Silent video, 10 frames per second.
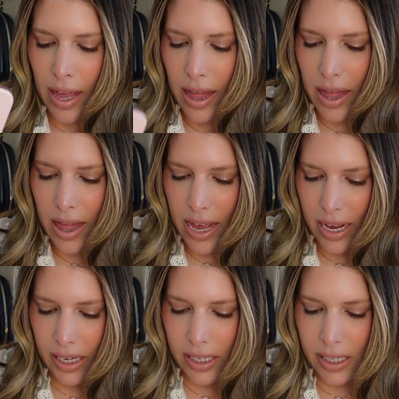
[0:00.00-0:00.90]

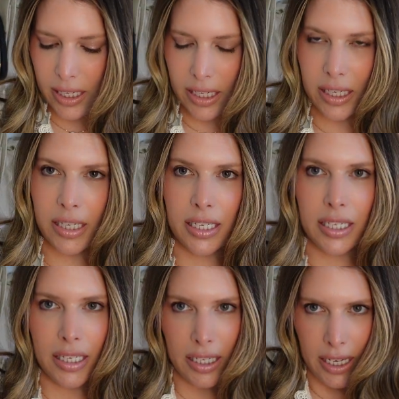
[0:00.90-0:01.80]
This
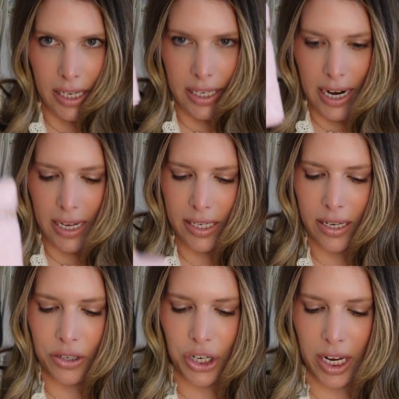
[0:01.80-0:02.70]
is an
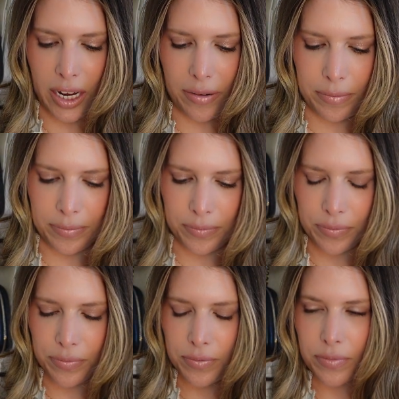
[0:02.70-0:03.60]
SLG.
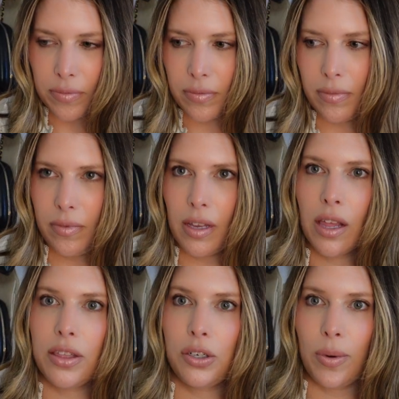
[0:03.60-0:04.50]

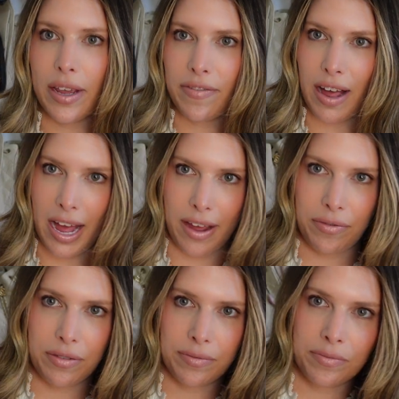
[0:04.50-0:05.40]
The
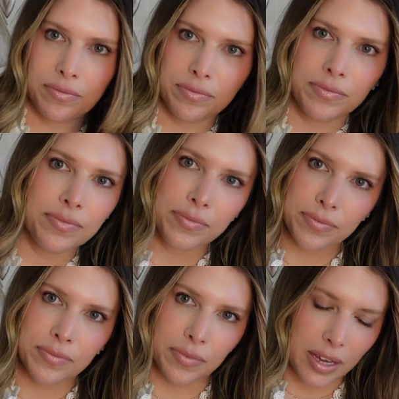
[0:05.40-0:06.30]
25
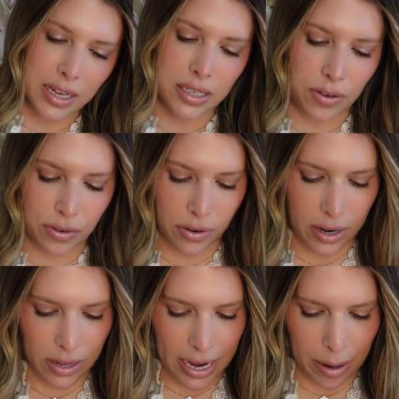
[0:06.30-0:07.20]
is a for
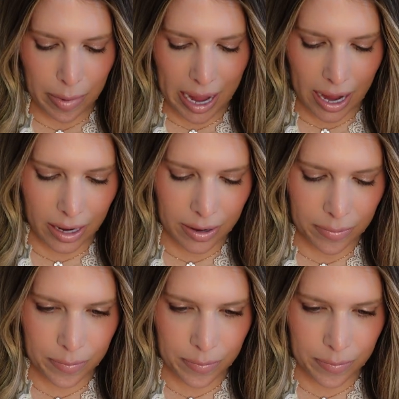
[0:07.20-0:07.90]
real handbag.